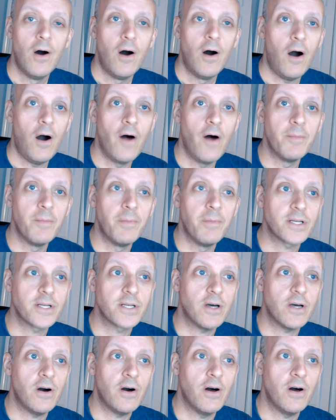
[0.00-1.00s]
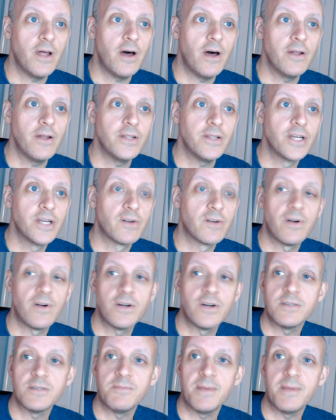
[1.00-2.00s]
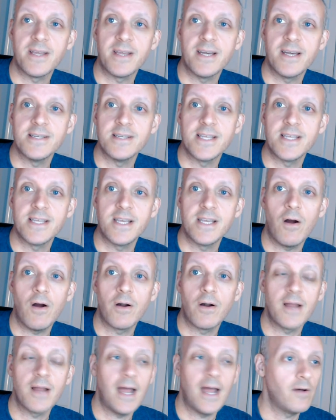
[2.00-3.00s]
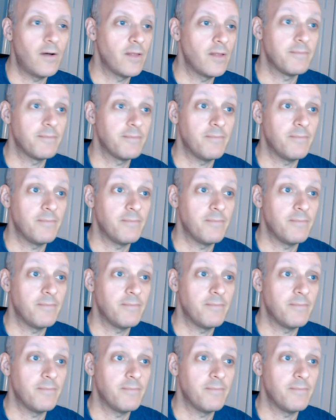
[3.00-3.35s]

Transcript: all the books on on digital versions because the hard I only